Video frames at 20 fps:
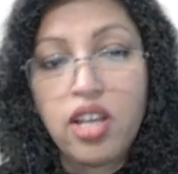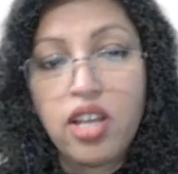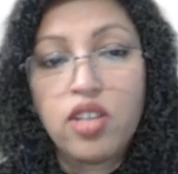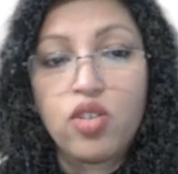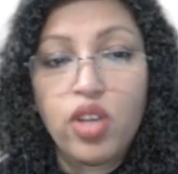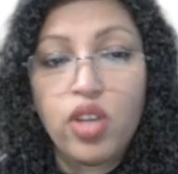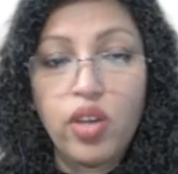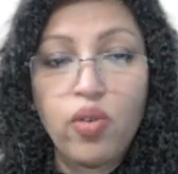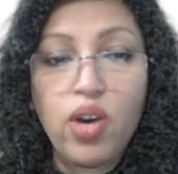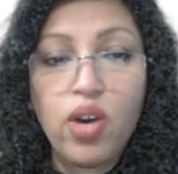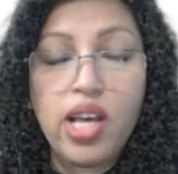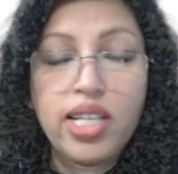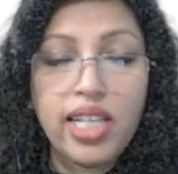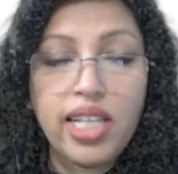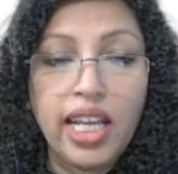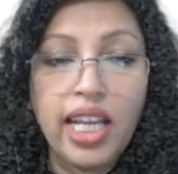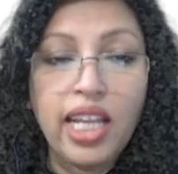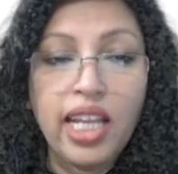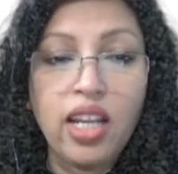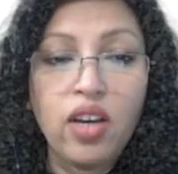So he was
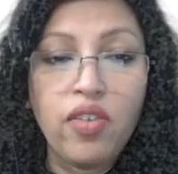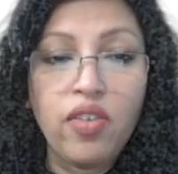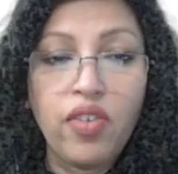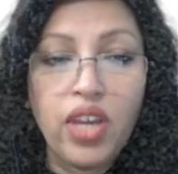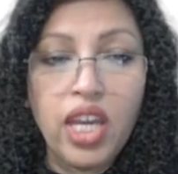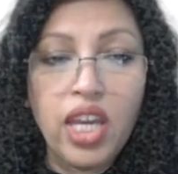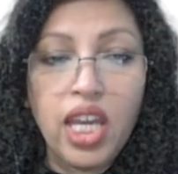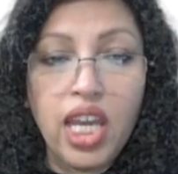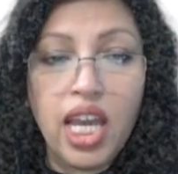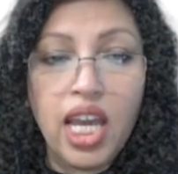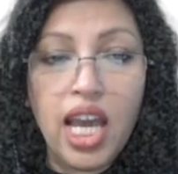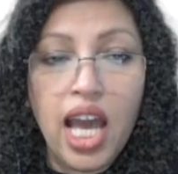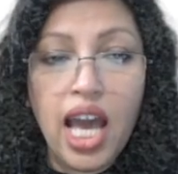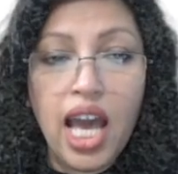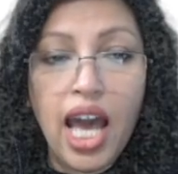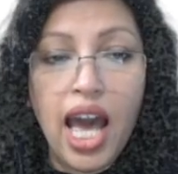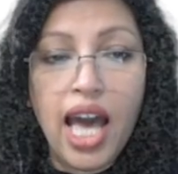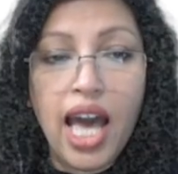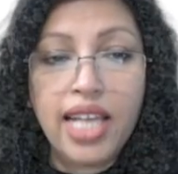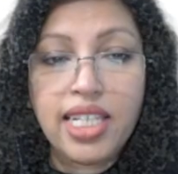in a way
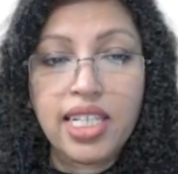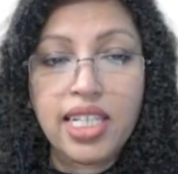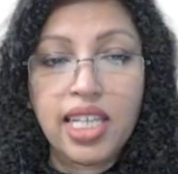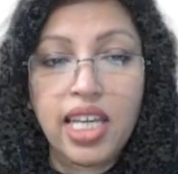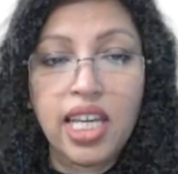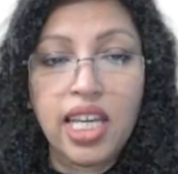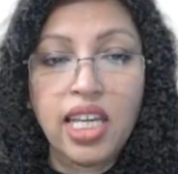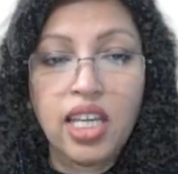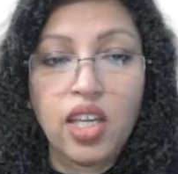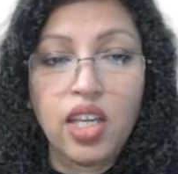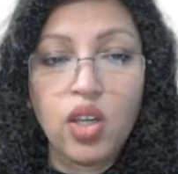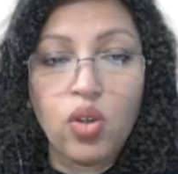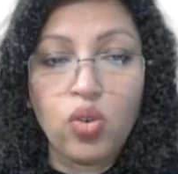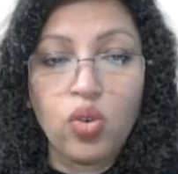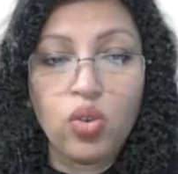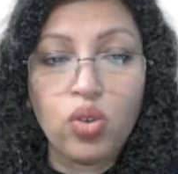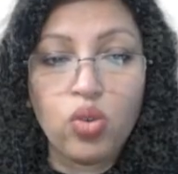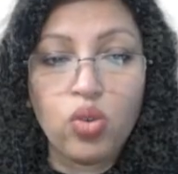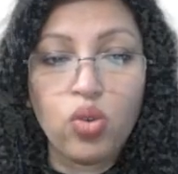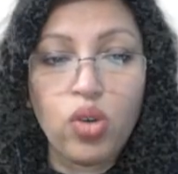asking
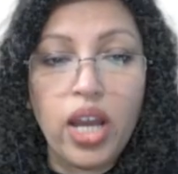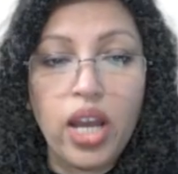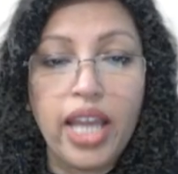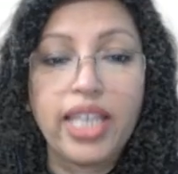you to